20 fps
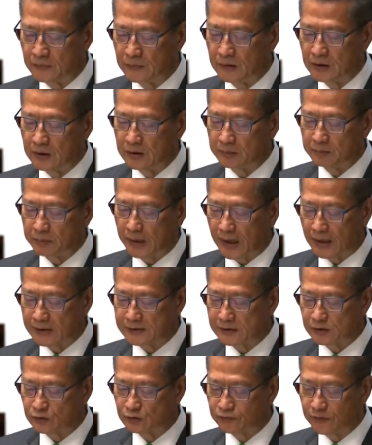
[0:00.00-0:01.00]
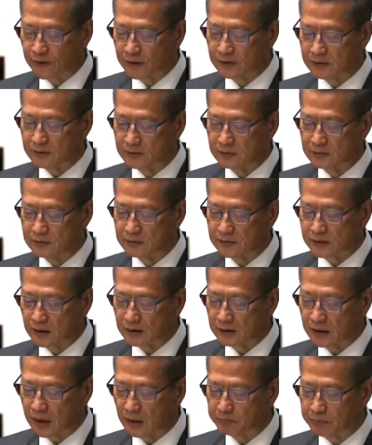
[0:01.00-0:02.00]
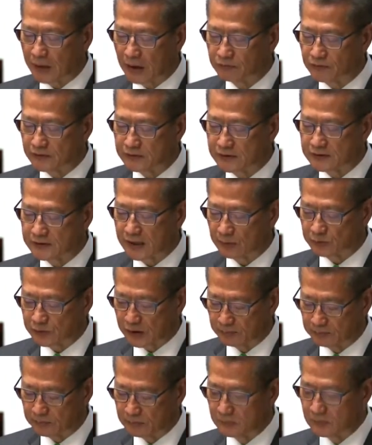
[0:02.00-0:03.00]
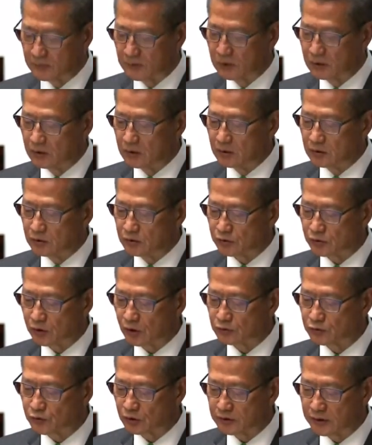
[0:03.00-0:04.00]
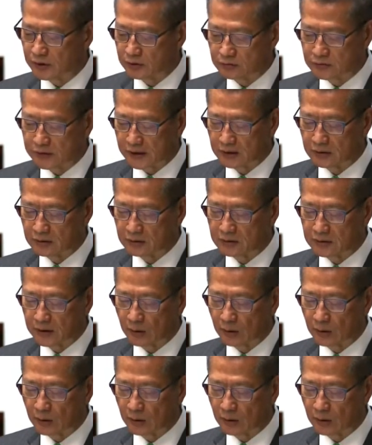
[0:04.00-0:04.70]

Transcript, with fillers: by 15% and the vehicle license fee by 30%.